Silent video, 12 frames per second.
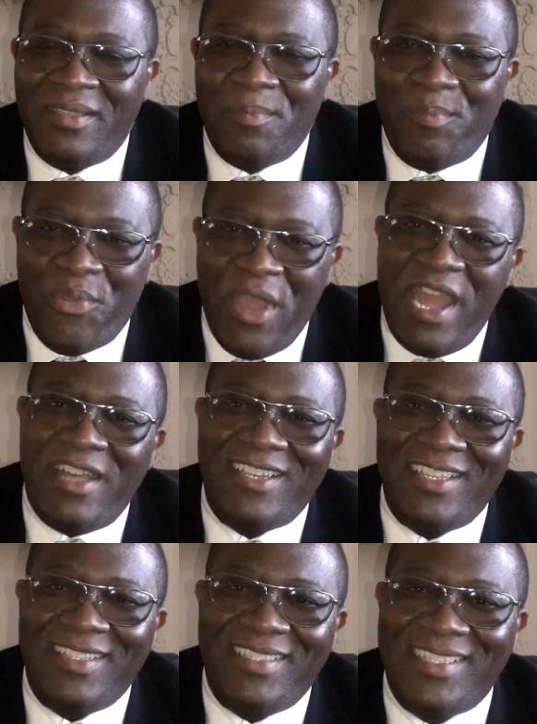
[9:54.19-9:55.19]

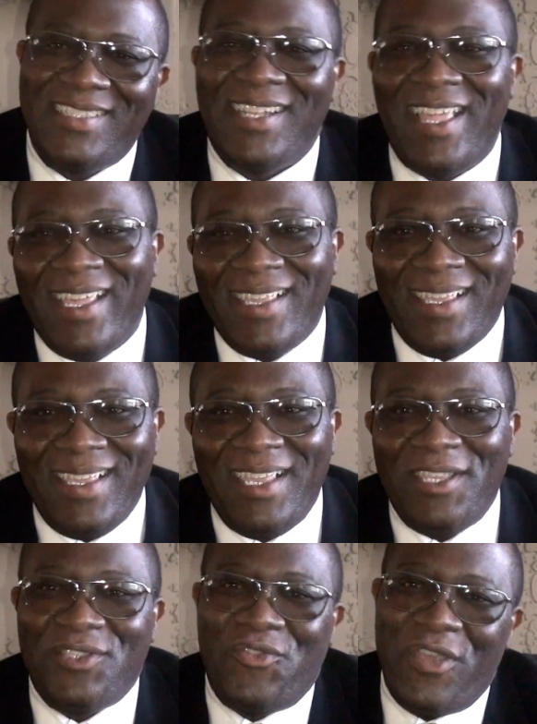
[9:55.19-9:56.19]
proudly, just like
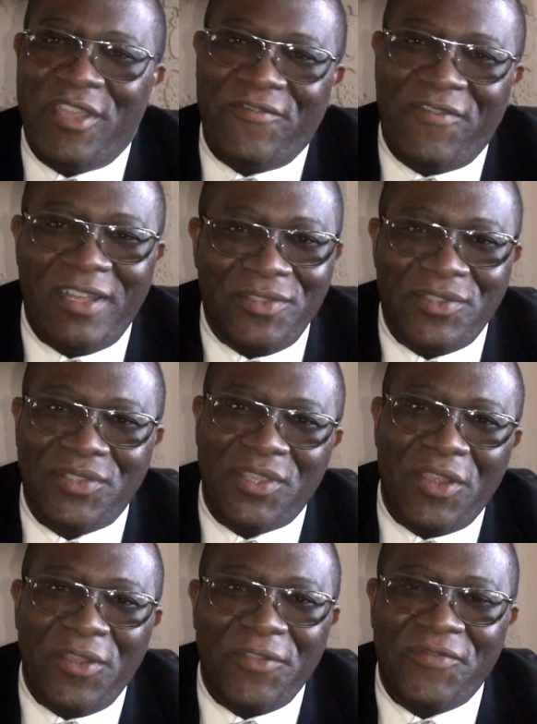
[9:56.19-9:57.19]
his grandfather
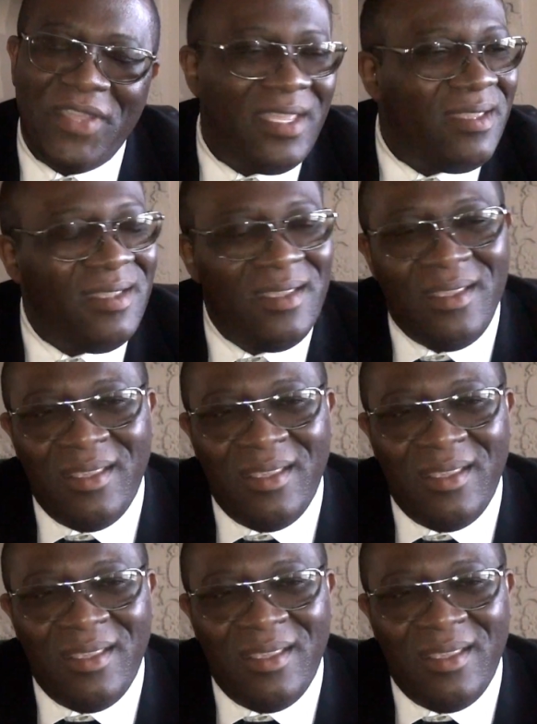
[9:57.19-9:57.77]
served, and